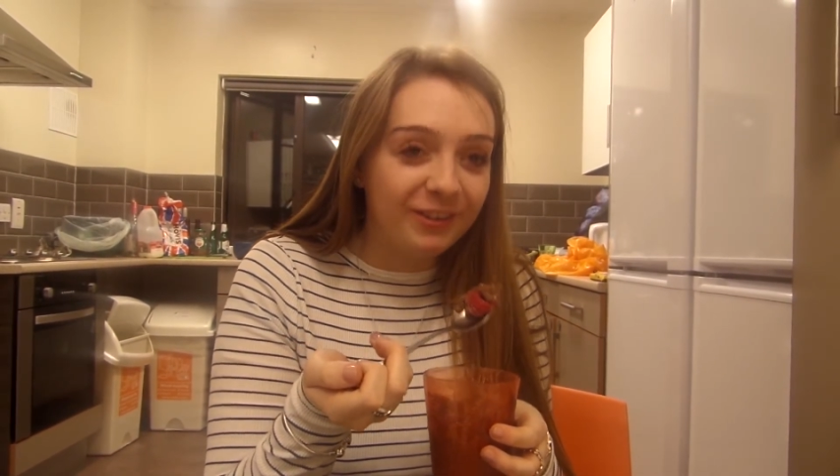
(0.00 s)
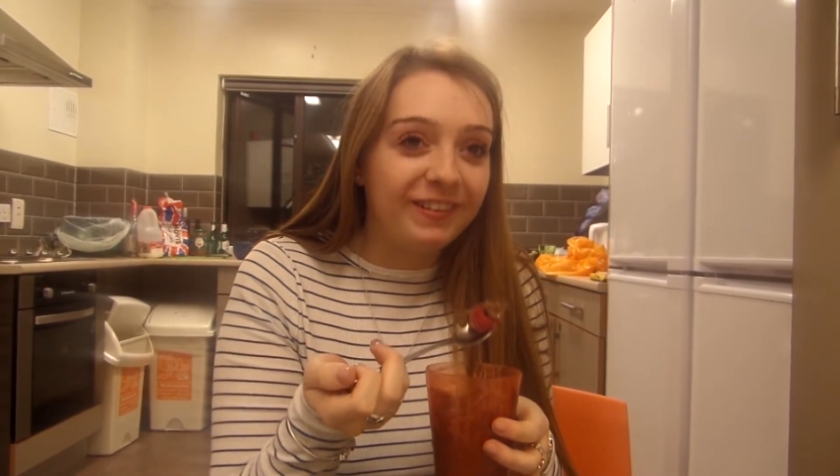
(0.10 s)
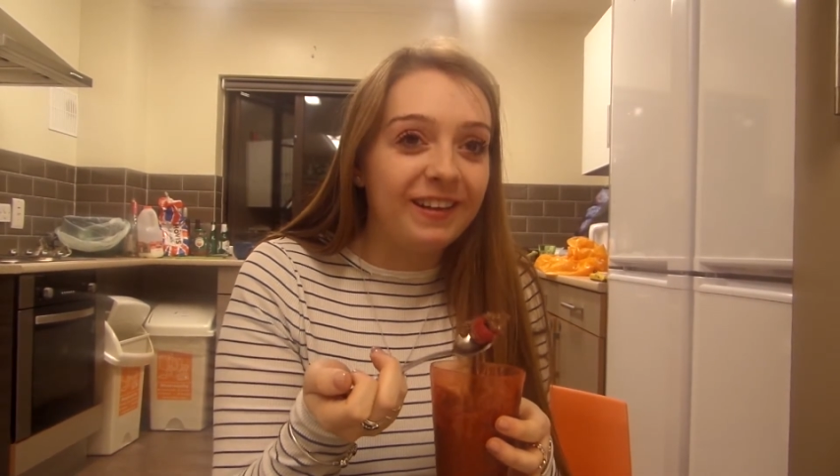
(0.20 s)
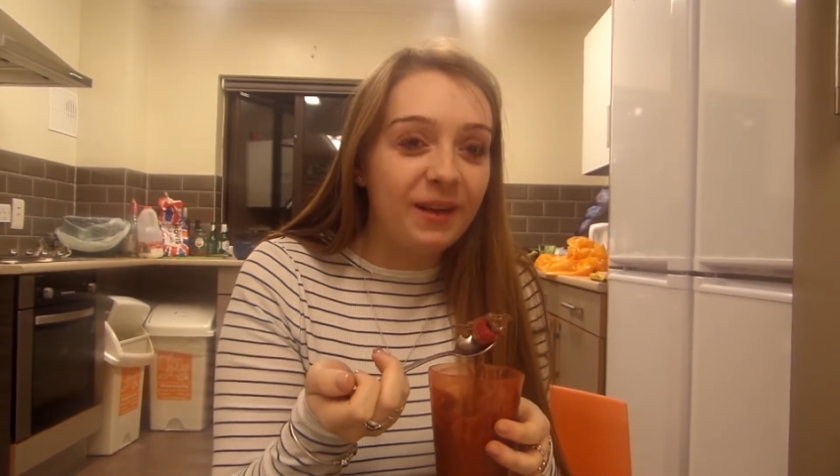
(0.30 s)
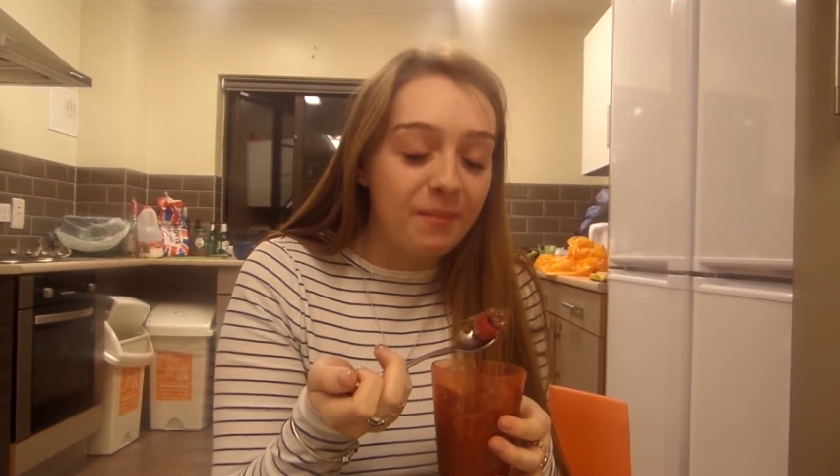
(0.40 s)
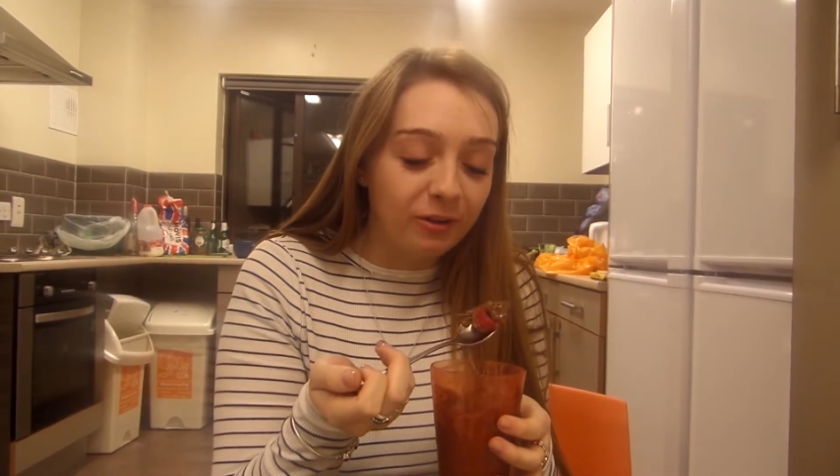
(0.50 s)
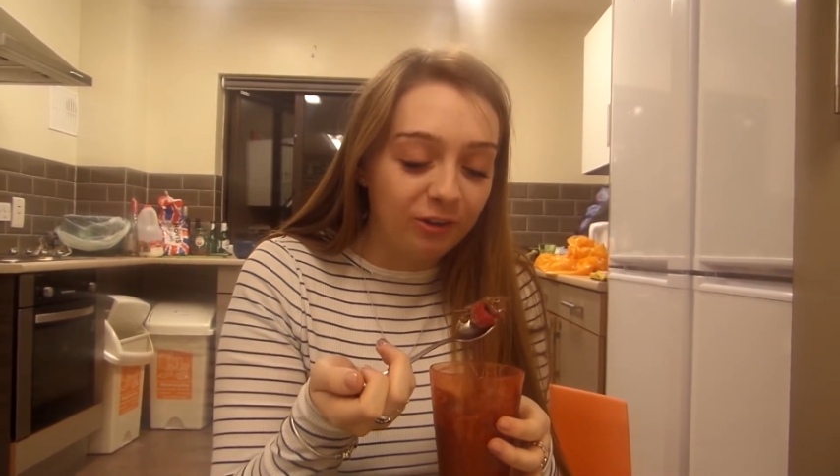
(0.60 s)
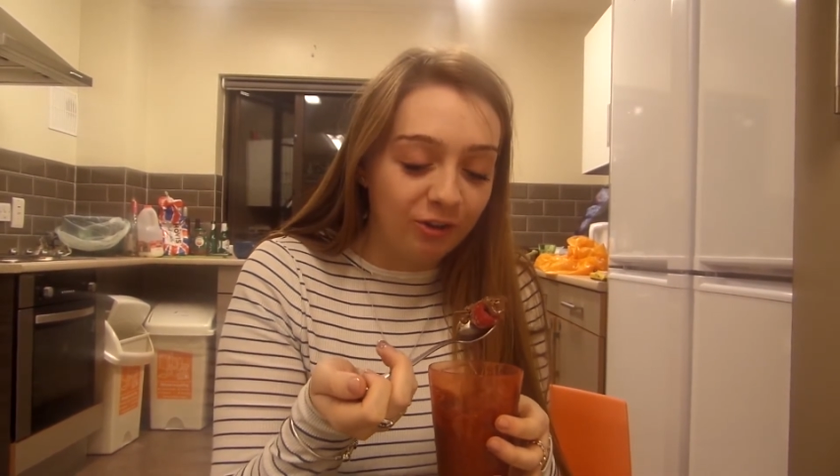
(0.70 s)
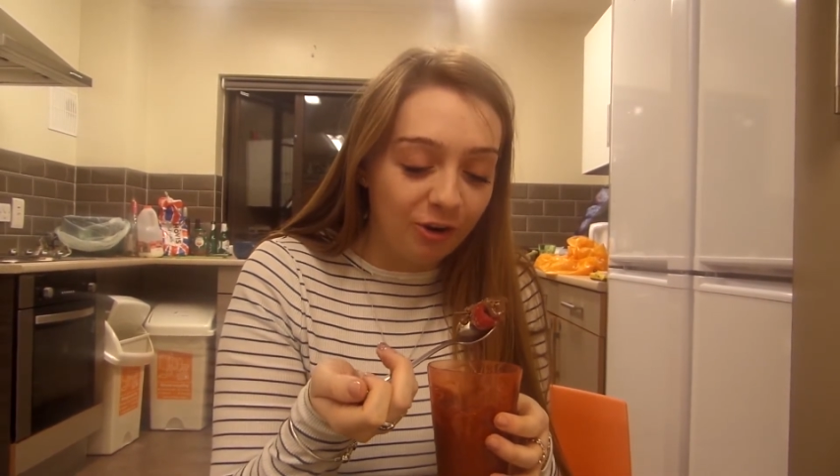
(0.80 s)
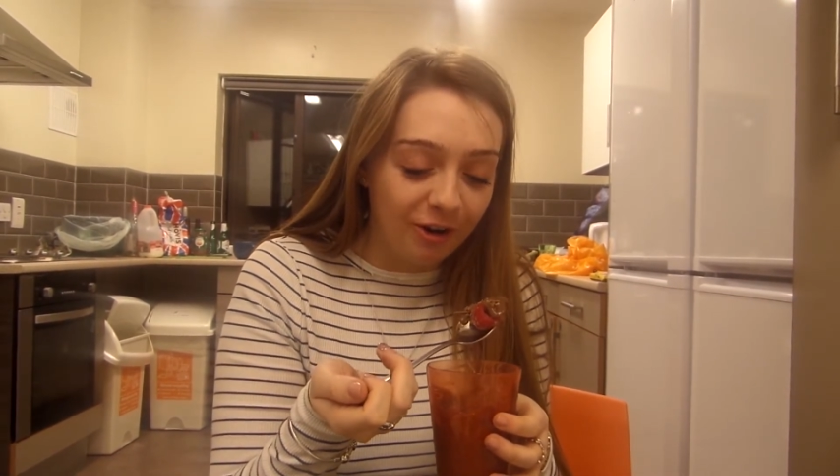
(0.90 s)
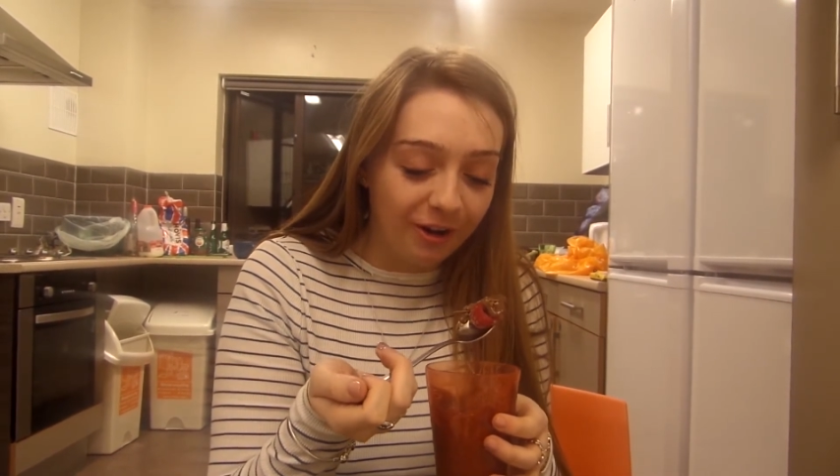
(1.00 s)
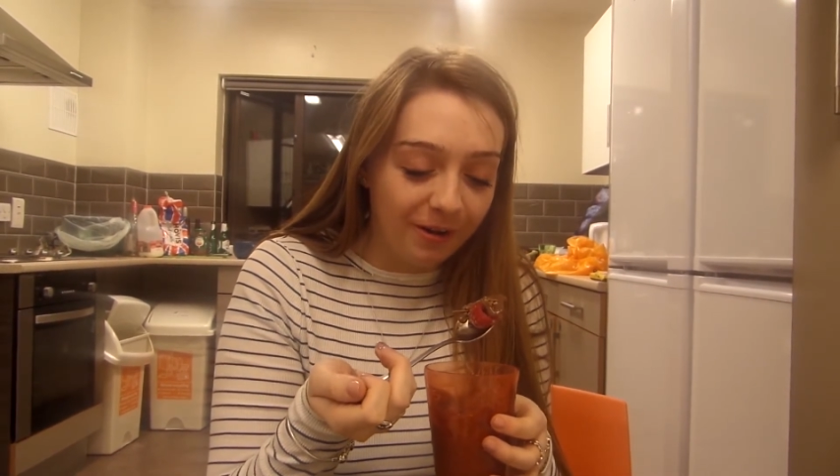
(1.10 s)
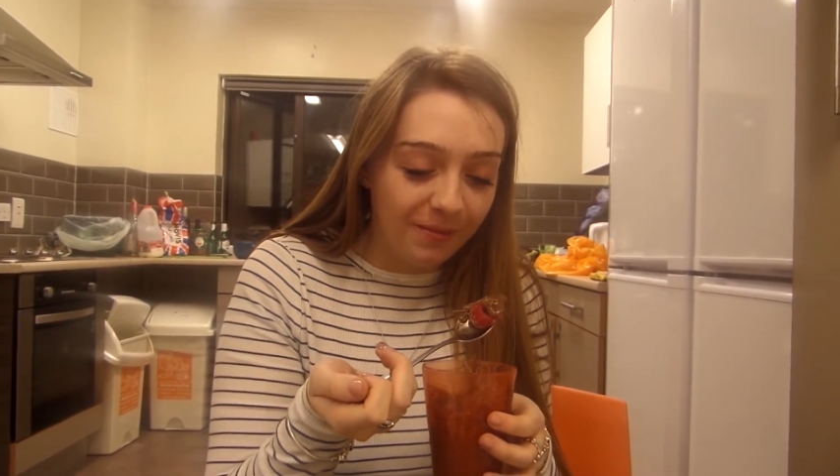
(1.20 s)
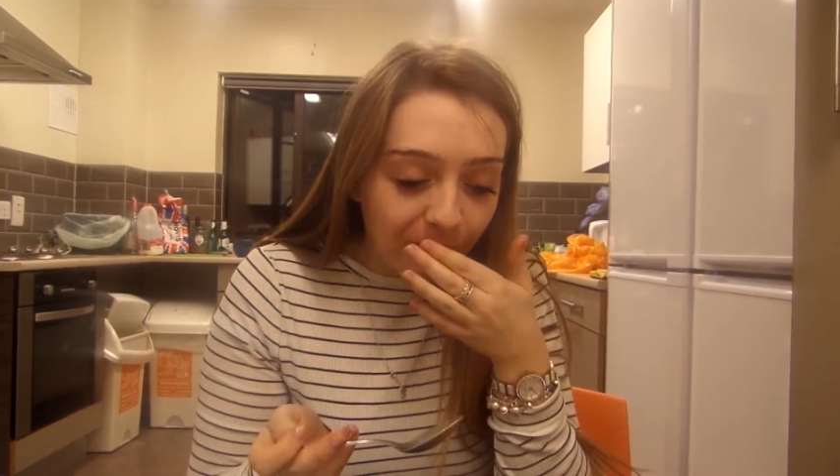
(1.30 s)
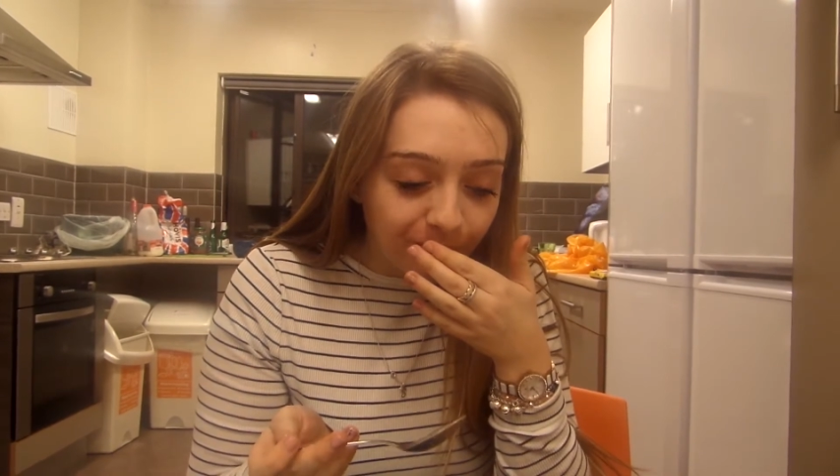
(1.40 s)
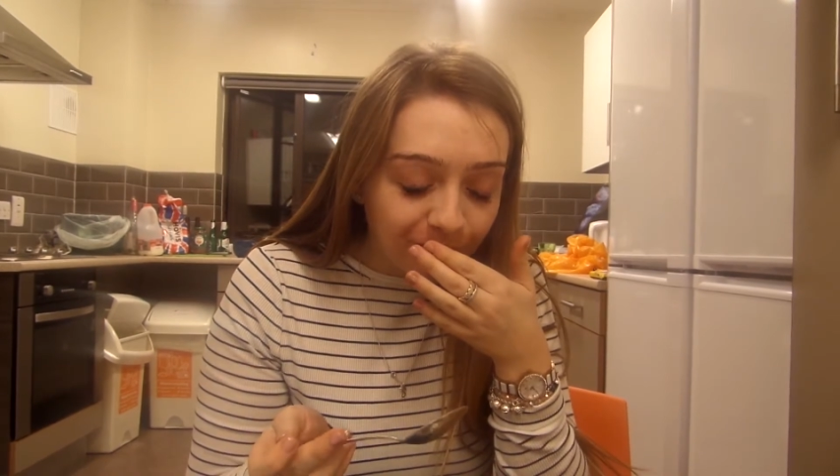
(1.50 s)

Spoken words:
just tastes like melted chocolate.